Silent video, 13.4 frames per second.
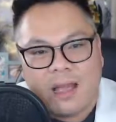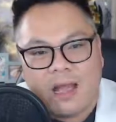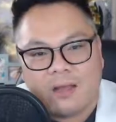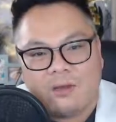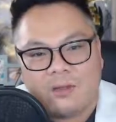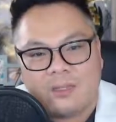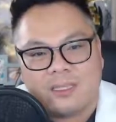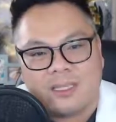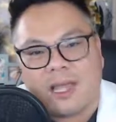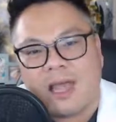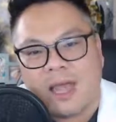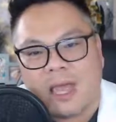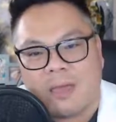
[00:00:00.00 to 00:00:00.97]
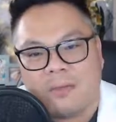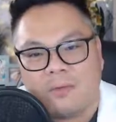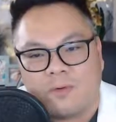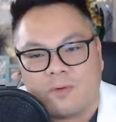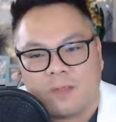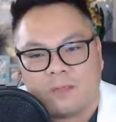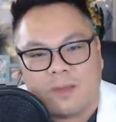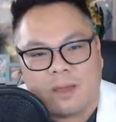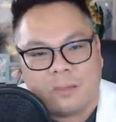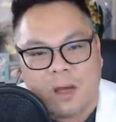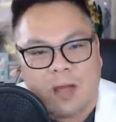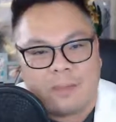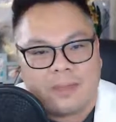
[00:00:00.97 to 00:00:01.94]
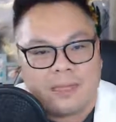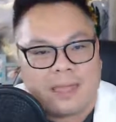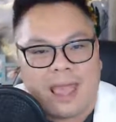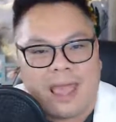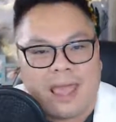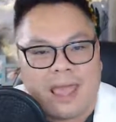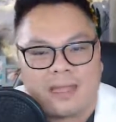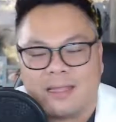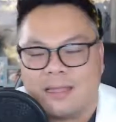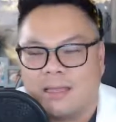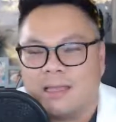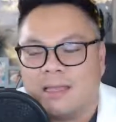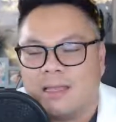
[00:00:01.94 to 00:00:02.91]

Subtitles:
a good time with my mom and dad,